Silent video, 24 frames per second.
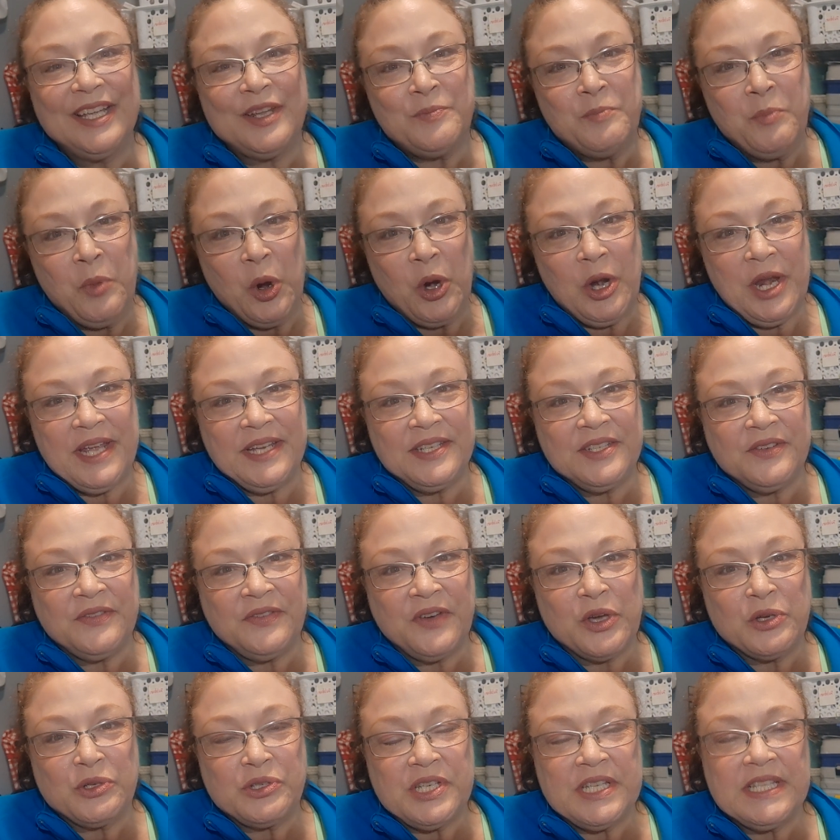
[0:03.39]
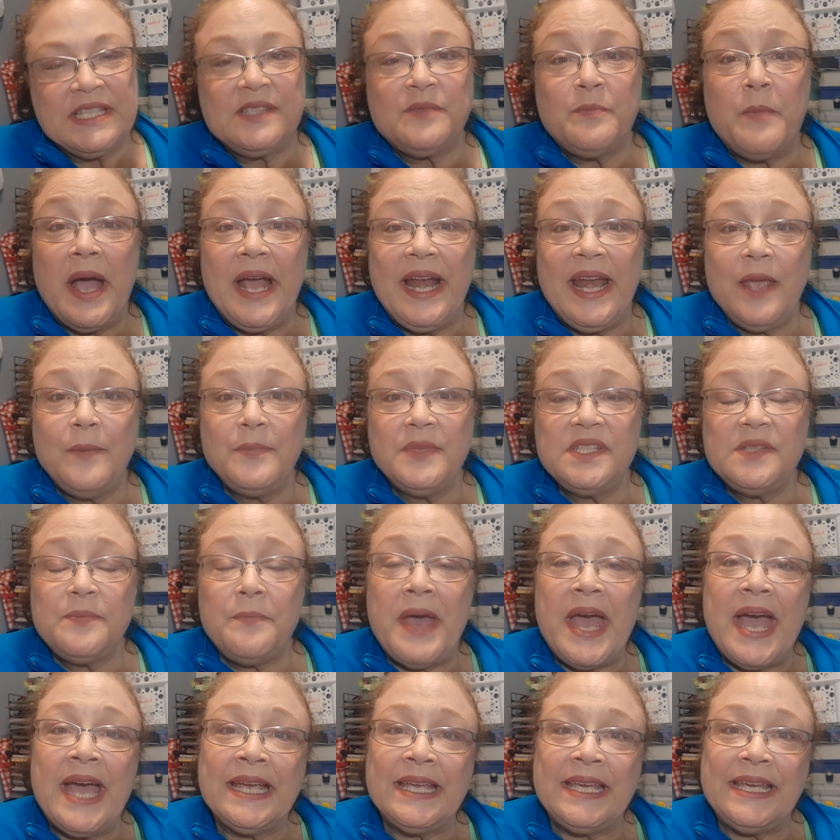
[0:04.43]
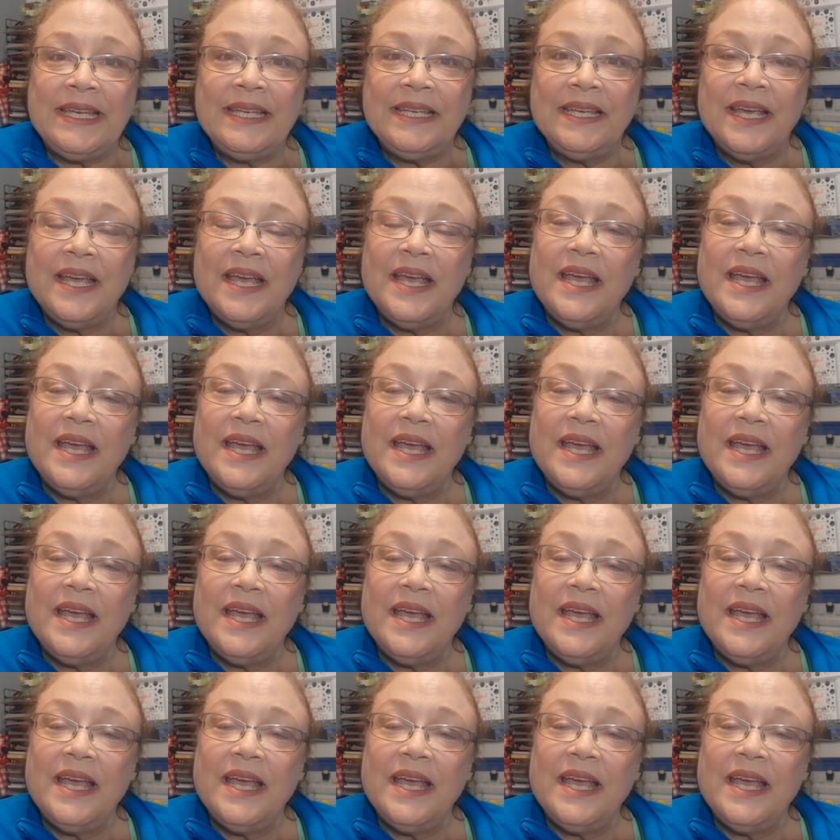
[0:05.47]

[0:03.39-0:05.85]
and morning devotions. My name is Maggie.